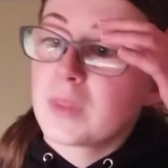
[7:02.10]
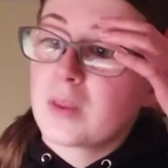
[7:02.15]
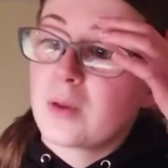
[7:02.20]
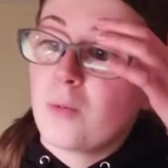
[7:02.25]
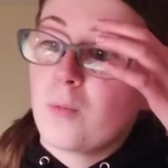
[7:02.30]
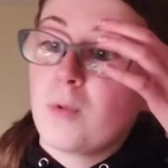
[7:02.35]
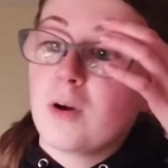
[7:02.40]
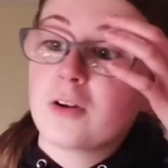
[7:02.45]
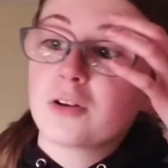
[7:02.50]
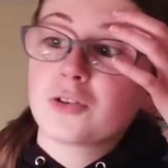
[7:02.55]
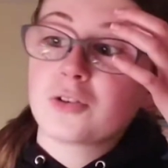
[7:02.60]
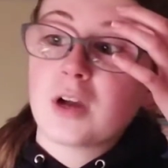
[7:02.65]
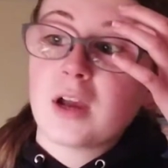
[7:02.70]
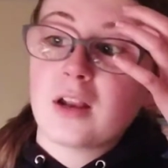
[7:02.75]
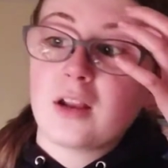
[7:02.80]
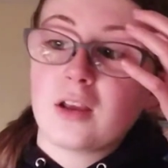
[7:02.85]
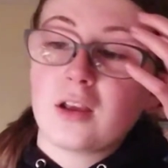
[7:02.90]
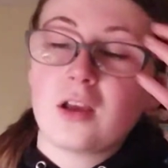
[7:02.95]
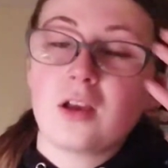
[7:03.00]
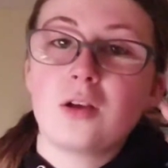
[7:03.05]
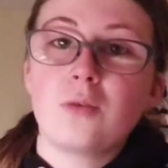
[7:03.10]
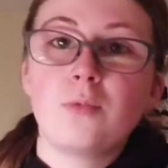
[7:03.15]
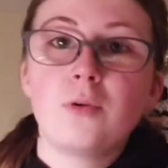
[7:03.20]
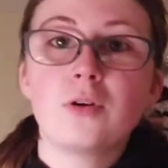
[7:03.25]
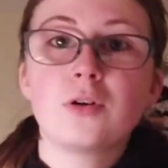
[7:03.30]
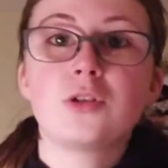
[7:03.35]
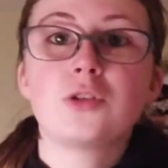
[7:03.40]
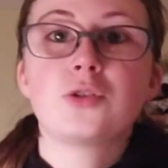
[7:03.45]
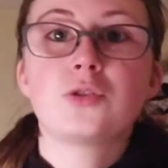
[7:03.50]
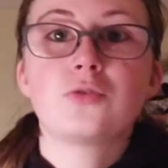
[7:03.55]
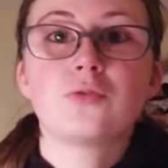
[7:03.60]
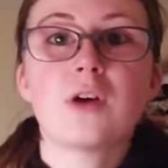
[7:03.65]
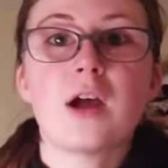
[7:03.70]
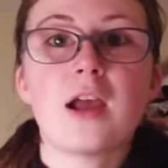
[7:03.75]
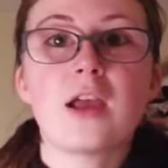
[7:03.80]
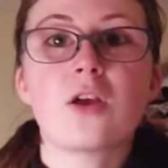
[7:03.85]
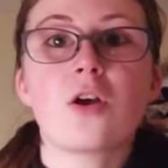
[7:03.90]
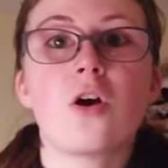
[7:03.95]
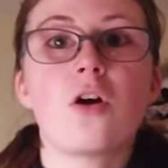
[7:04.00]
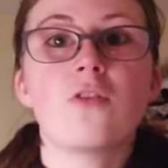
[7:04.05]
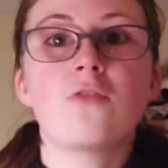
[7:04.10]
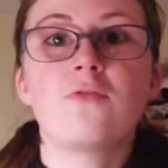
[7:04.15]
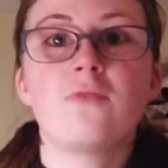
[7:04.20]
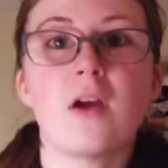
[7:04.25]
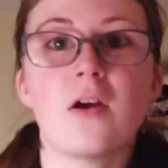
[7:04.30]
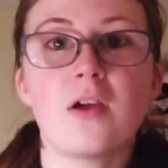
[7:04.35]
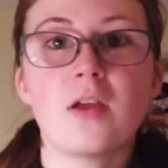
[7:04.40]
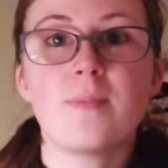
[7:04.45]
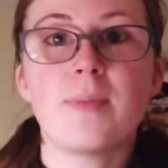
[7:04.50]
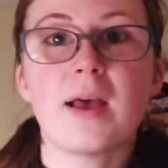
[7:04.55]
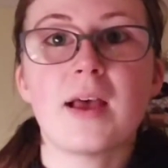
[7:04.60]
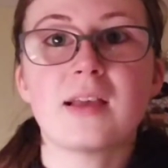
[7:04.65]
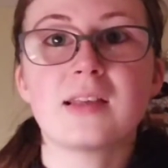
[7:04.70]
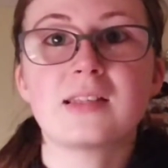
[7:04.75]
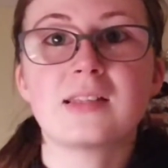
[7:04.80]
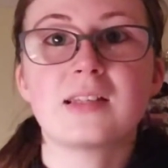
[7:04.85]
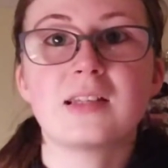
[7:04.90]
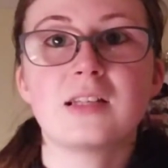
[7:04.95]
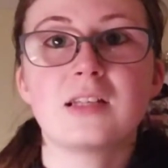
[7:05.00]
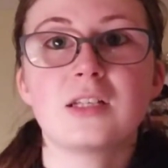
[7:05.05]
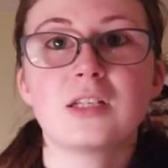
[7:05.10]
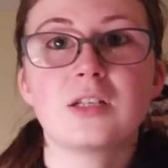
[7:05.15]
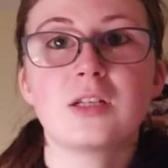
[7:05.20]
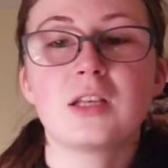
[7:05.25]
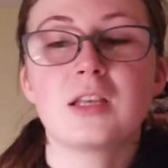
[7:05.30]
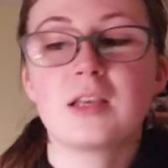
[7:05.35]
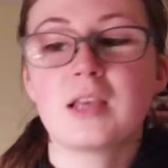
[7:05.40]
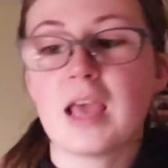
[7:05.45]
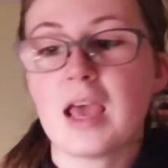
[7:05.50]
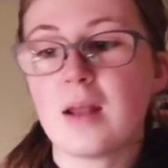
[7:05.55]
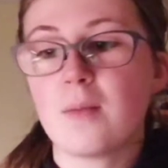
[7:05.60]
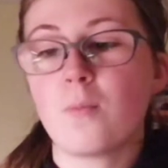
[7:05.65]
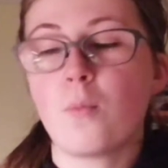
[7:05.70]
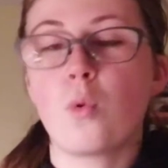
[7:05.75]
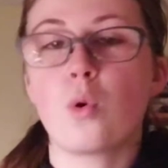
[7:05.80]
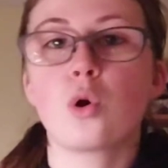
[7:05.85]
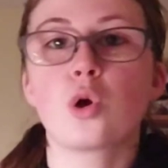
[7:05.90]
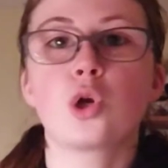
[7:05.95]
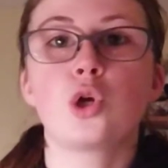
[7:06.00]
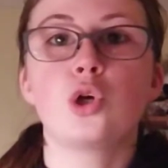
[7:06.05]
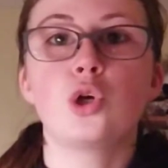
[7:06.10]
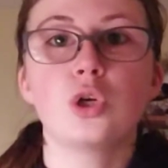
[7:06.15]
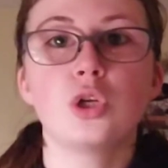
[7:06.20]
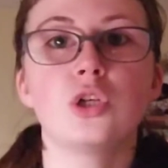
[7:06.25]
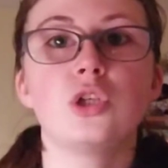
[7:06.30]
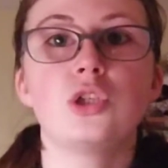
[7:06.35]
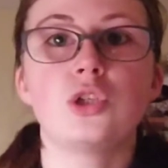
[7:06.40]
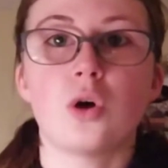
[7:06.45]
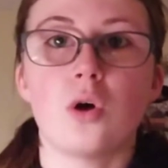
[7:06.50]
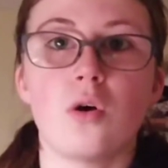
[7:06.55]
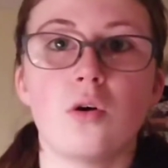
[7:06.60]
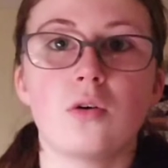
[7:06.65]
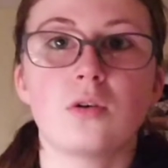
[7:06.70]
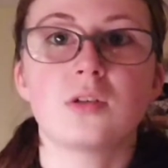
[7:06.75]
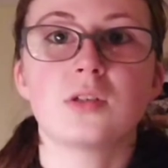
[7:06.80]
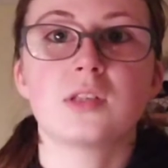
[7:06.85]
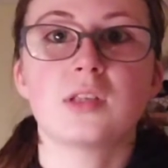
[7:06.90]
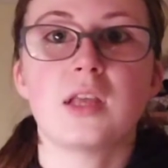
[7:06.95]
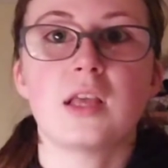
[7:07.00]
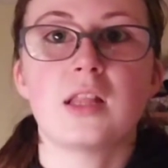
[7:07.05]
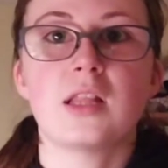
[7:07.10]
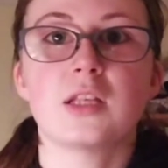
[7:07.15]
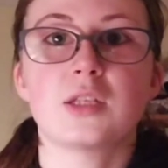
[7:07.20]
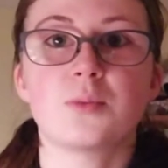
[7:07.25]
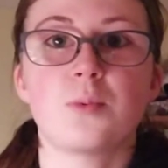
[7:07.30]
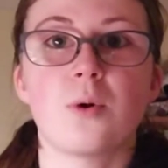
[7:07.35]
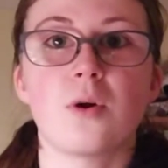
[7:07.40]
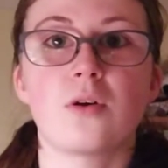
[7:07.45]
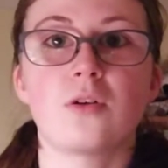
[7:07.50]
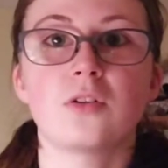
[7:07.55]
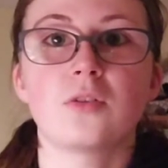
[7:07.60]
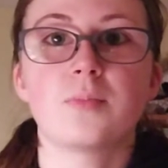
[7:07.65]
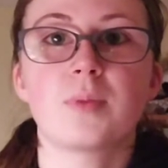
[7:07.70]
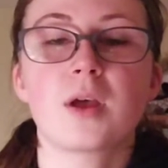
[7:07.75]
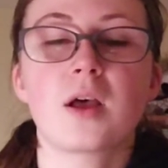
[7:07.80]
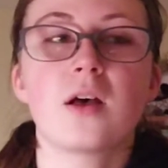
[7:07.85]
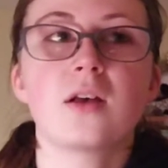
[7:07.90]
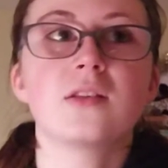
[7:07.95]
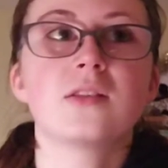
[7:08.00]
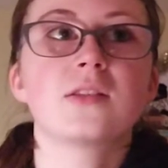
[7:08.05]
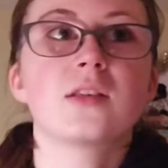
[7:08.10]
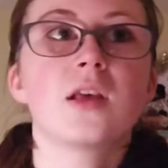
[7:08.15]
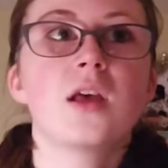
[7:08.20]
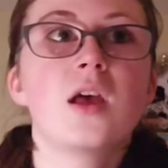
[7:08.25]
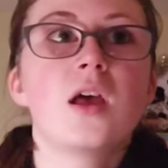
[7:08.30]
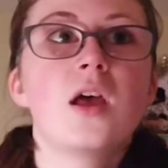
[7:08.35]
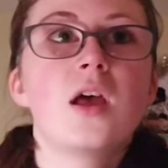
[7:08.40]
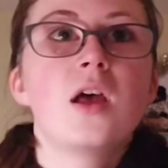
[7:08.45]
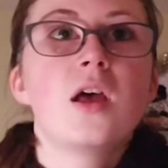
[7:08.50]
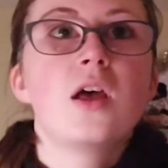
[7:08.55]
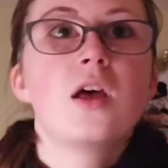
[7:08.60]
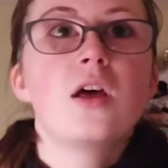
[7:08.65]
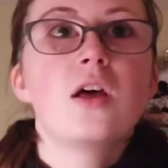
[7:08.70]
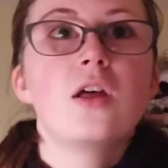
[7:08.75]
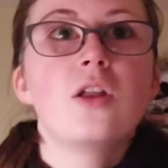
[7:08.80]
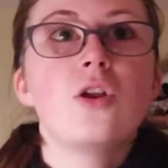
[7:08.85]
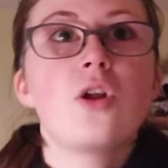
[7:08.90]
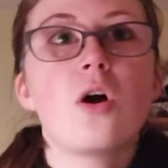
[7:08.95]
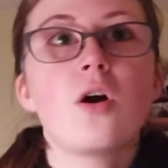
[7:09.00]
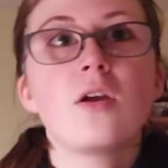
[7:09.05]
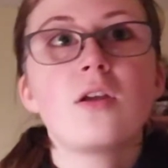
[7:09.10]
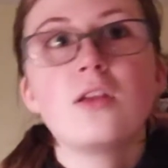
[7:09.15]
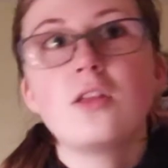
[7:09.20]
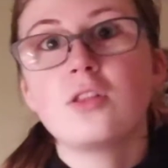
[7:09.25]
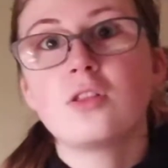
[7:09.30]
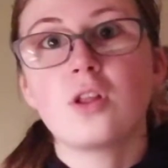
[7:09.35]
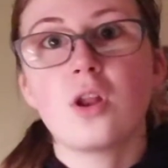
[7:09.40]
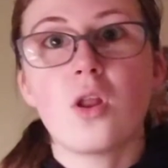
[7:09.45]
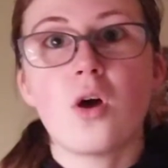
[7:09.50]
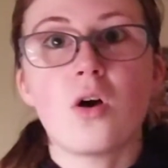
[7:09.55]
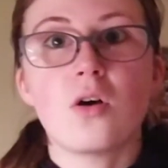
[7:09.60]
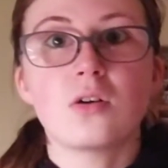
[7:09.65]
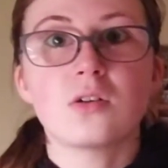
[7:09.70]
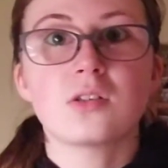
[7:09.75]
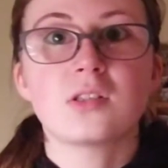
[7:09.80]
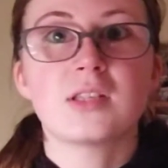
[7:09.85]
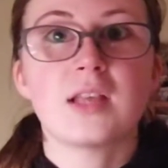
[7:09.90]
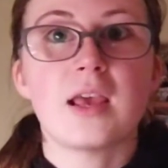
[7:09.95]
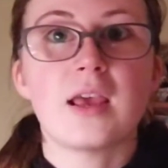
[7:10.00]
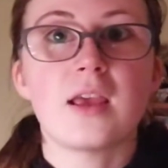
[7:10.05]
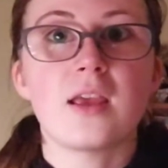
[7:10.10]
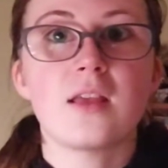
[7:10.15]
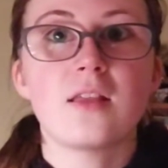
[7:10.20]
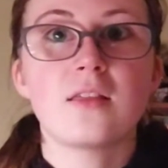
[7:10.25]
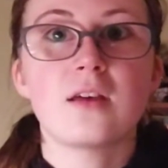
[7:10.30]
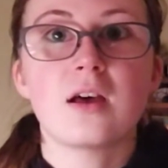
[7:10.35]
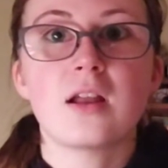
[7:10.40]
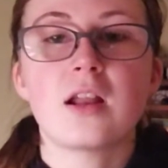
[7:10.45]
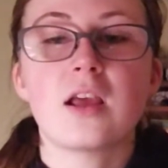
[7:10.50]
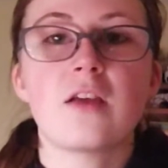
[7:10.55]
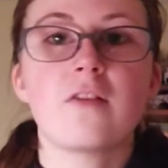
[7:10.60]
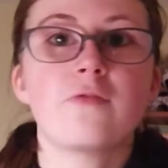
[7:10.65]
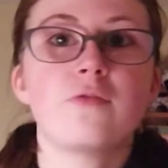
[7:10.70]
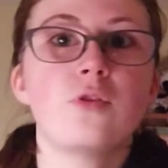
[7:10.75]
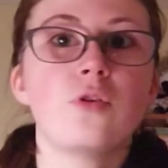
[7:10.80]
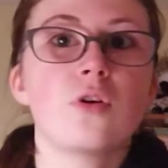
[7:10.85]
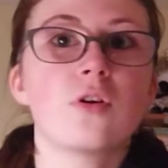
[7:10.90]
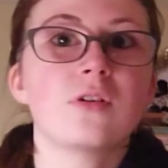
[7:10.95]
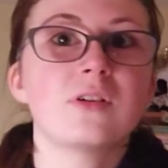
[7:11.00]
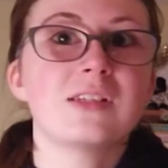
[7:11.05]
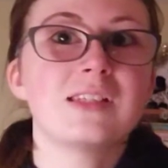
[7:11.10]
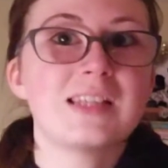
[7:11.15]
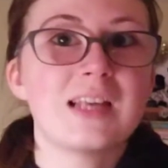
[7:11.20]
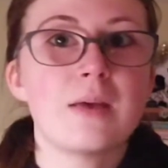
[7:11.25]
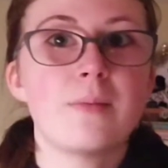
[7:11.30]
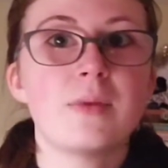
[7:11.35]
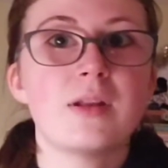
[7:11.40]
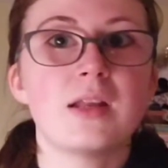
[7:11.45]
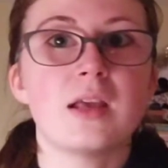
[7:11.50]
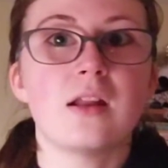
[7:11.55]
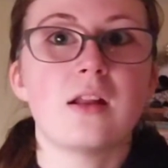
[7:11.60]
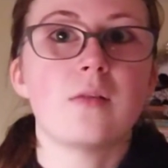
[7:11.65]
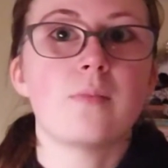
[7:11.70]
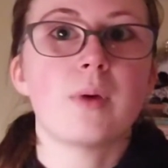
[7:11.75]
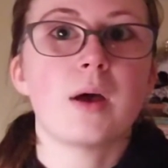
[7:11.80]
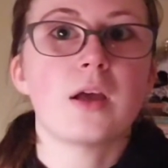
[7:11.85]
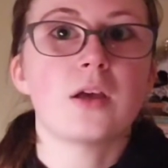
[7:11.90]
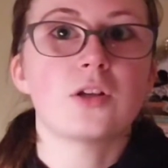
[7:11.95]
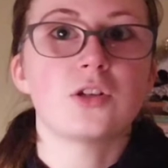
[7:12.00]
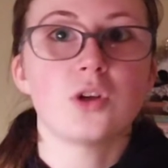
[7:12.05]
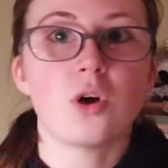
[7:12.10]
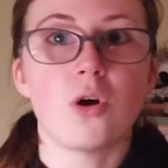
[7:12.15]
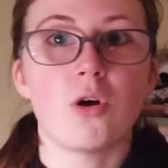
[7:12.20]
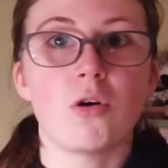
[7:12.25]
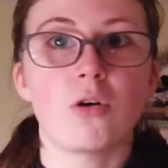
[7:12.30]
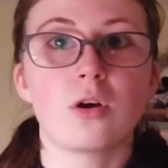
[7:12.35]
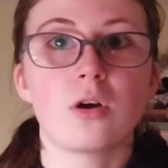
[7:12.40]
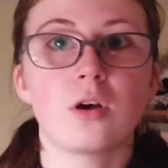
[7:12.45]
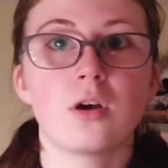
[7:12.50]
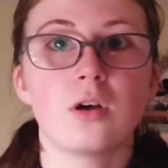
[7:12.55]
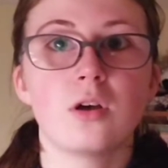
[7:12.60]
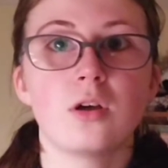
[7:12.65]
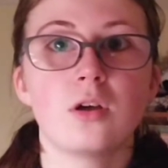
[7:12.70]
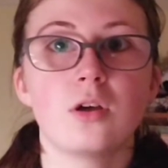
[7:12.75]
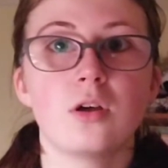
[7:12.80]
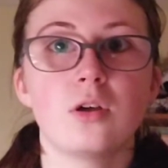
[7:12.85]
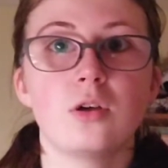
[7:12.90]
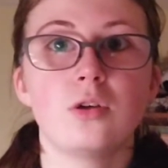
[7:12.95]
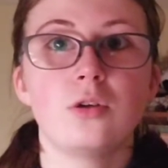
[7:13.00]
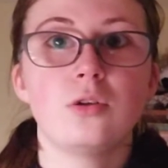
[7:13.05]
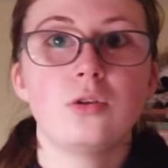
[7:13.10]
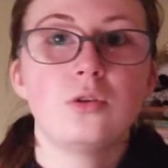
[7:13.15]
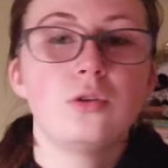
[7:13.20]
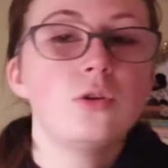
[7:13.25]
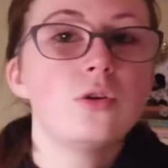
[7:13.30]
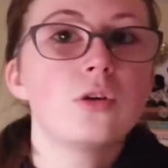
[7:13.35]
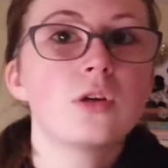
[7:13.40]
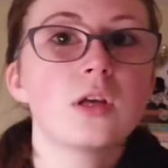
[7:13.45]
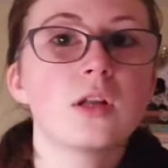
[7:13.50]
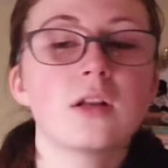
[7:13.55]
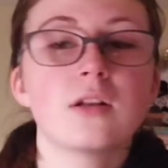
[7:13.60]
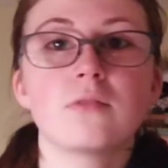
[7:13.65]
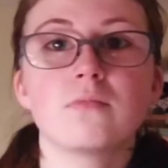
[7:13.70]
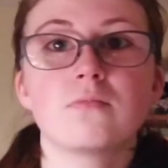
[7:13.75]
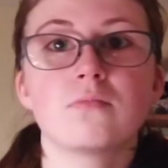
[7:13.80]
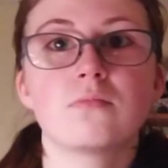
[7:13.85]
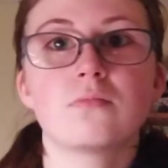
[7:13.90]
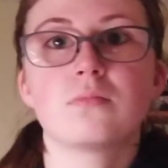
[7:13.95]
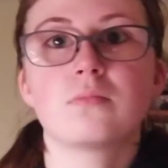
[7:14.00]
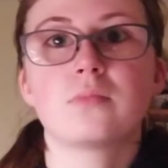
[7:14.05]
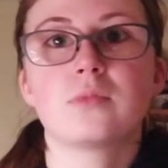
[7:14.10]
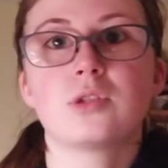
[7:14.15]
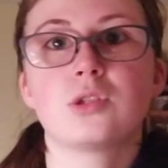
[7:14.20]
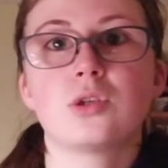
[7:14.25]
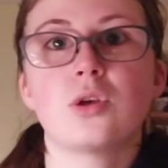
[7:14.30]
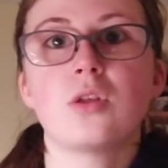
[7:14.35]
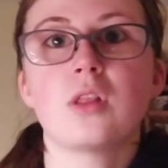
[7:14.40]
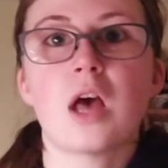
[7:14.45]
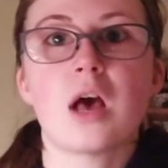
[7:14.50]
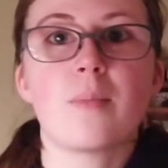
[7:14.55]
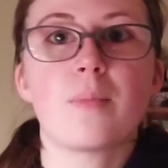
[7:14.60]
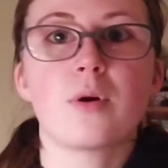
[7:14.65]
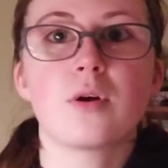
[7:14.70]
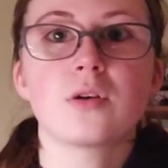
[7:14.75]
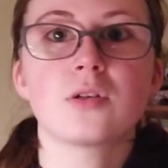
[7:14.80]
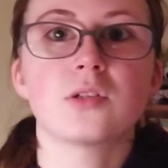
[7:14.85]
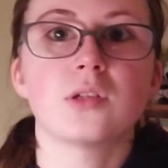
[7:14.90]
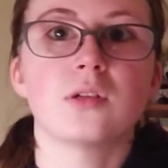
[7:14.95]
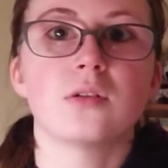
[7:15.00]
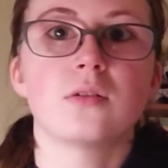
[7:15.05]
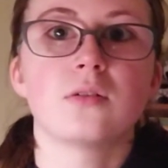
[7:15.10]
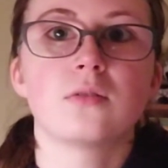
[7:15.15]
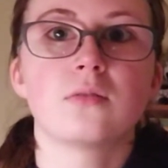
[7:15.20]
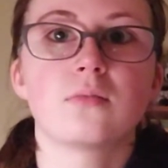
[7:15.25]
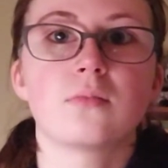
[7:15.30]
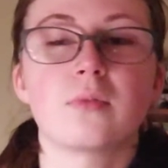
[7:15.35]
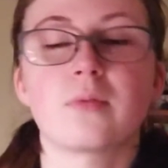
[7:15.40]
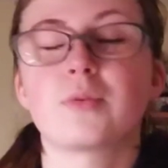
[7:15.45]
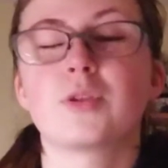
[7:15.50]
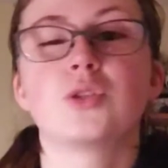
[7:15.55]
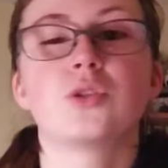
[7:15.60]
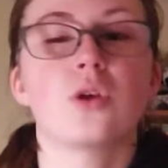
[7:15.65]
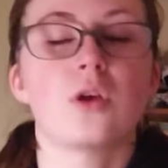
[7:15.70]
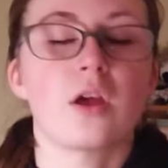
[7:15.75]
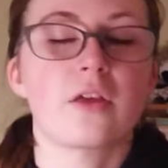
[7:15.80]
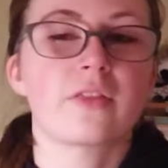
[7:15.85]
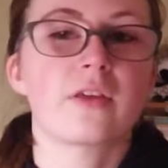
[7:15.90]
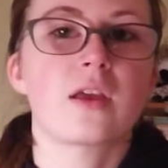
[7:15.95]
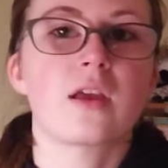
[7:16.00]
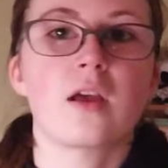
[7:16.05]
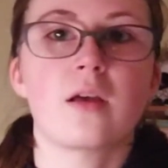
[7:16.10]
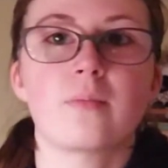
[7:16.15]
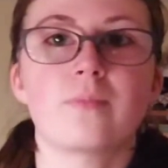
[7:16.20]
We're trying our very best to get more good dogs in this world, because now the laws say that if you are intimidated by a dog, you can sue that person. Well, sue, I think,